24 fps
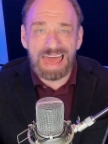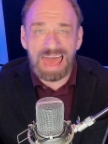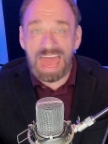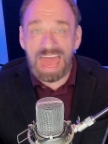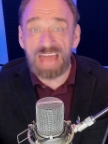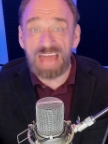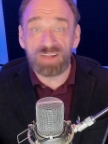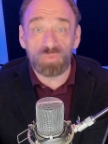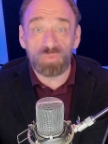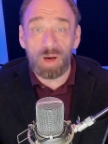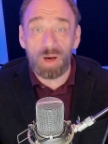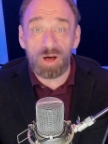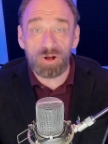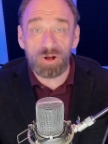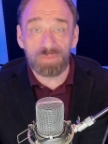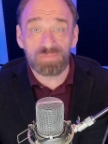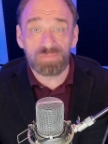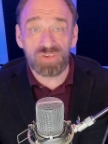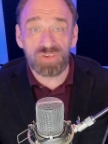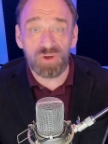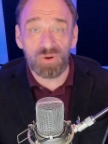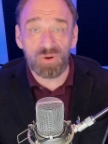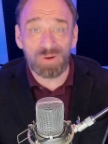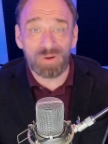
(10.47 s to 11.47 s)
And
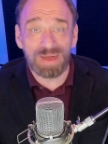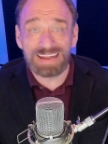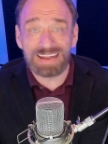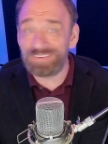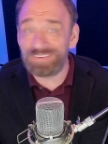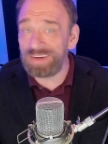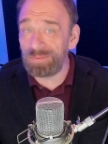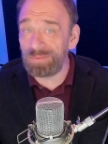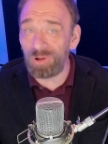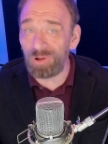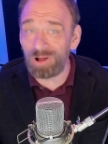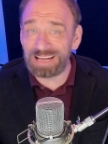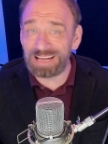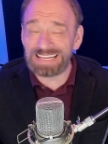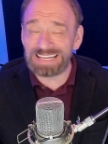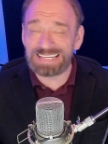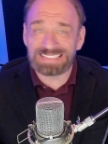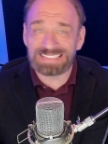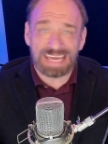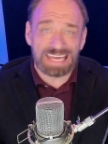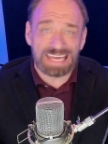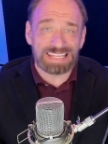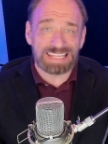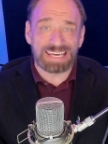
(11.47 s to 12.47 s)
welcome to Innovate
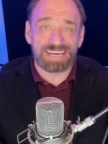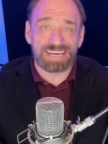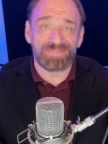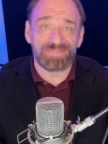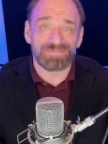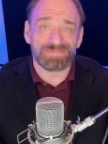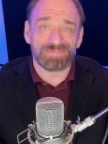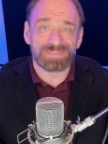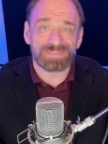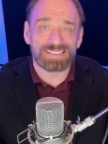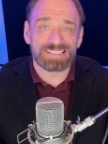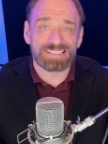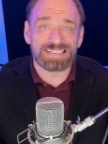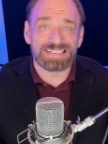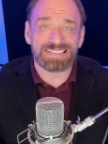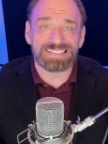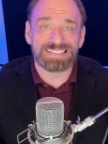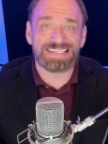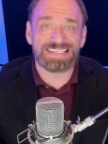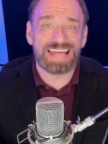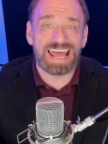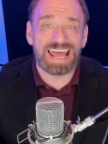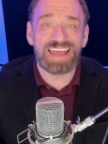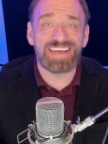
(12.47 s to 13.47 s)
Marketing Daily.
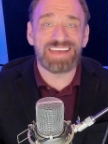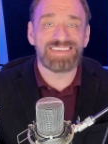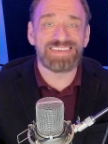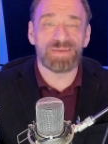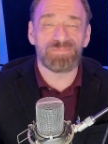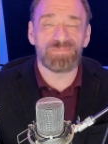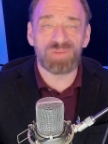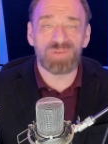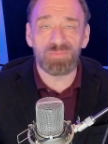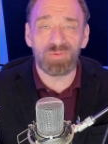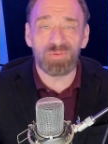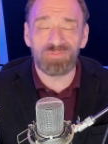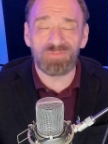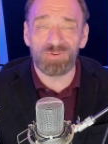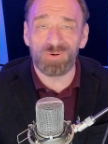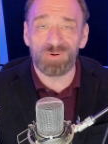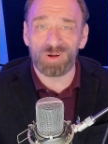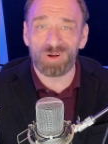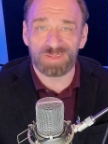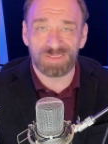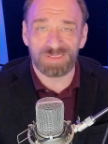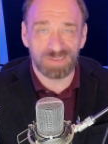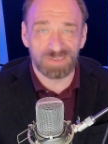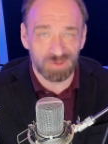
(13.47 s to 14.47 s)
Today is September
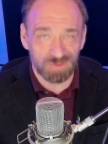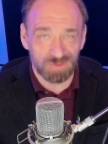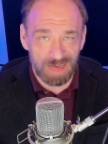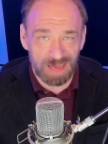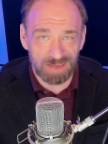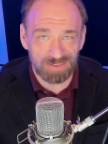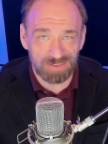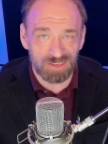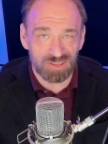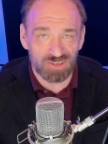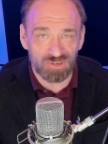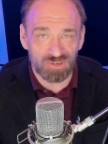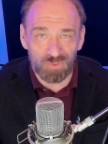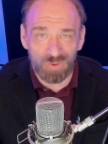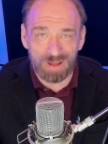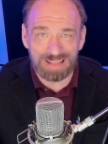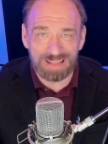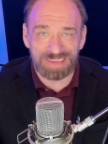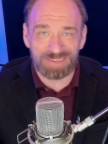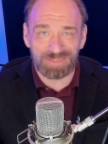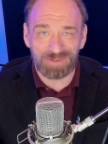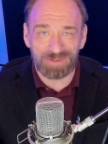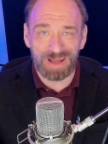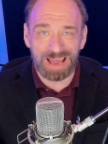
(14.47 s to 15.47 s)
4th,
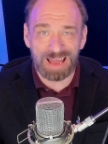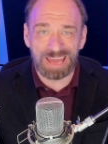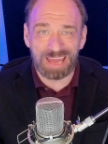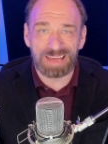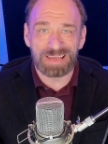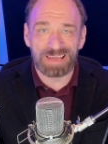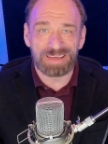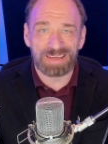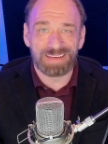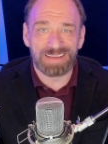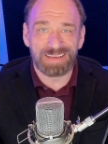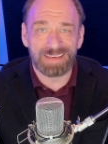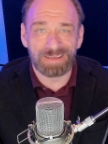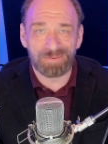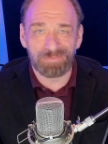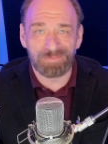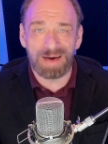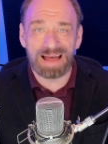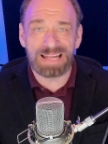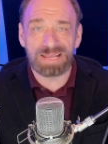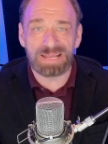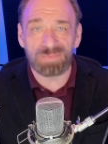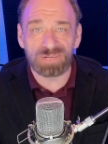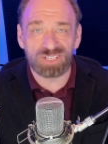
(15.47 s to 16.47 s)
2023.
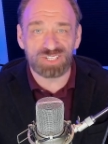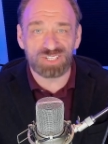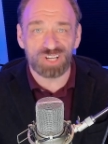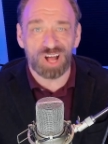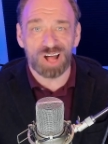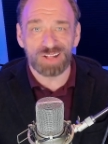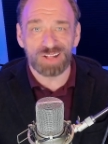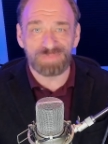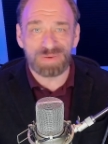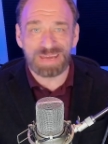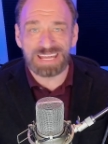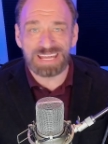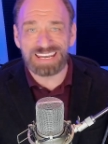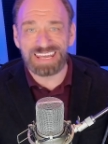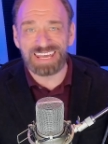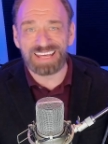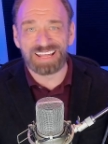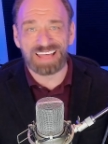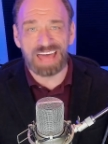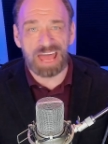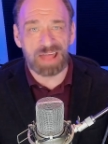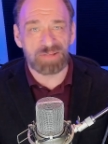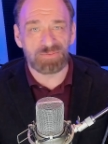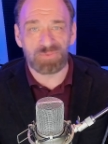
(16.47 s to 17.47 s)
My name is Shawn P.
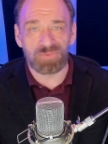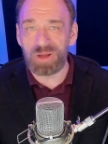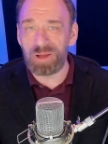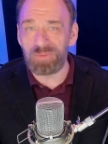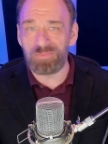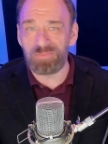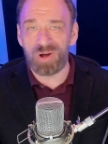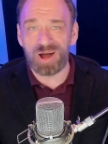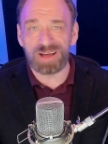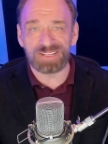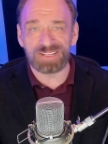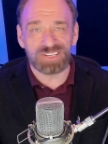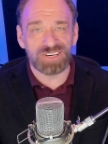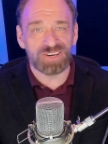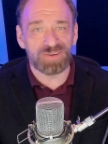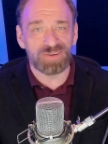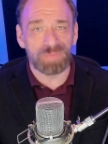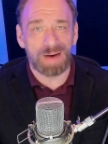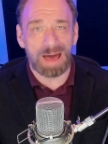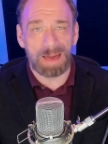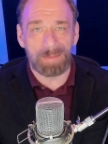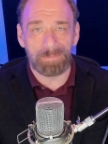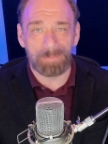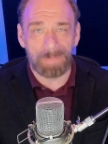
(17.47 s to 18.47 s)
Neal, and we are brought to you
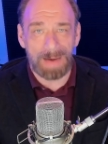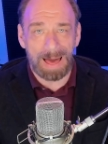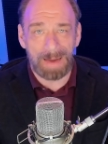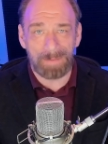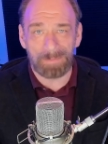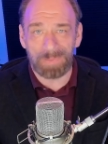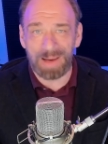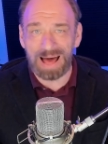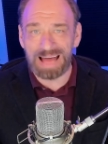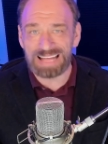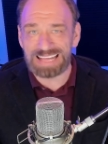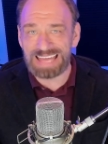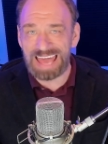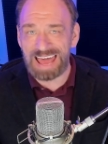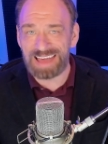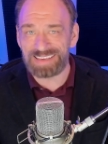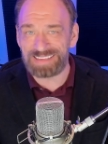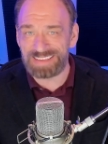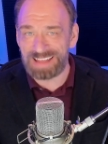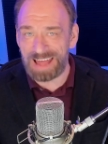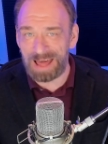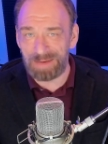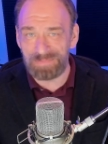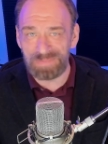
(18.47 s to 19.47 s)
by
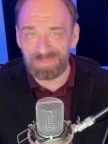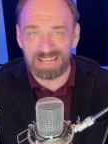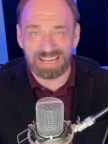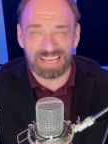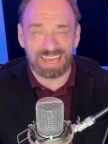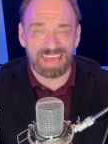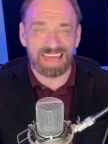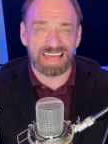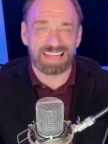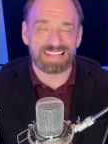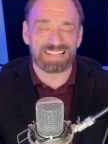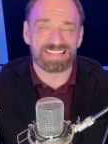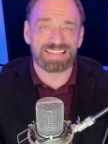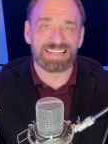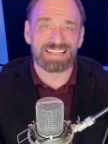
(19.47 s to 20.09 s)
MyPodcast.media.